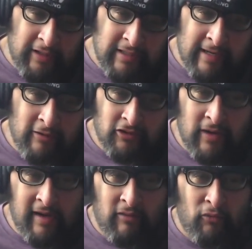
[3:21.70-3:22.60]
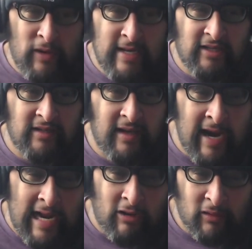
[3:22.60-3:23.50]
this now so I can wince
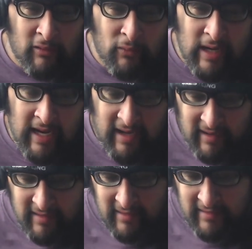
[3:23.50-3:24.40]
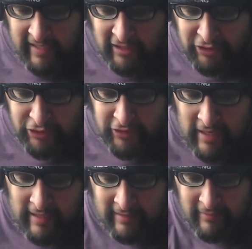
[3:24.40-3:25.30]
and look away in
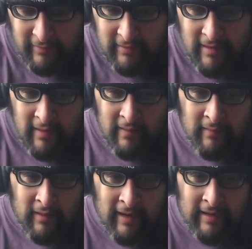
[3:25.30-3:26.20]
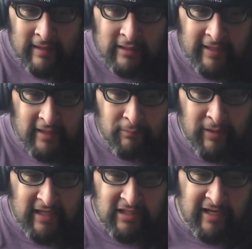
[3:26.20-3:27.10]
shock. I gotta see this
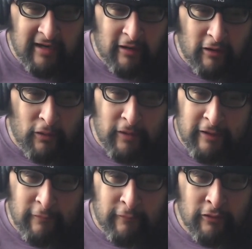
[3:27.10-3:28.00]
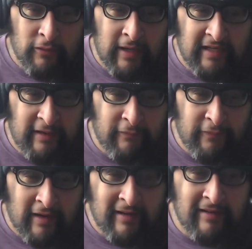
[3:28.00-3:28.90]
PCO, you crazy
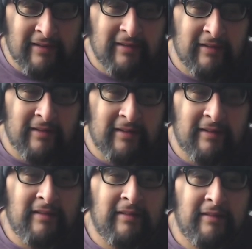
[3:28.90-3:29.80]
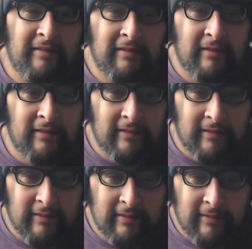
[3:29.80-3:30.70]
fuck. No, no,
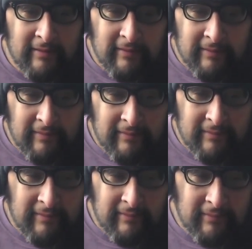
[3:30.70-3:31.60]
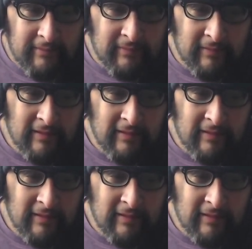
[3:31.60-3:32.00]
no, PCO!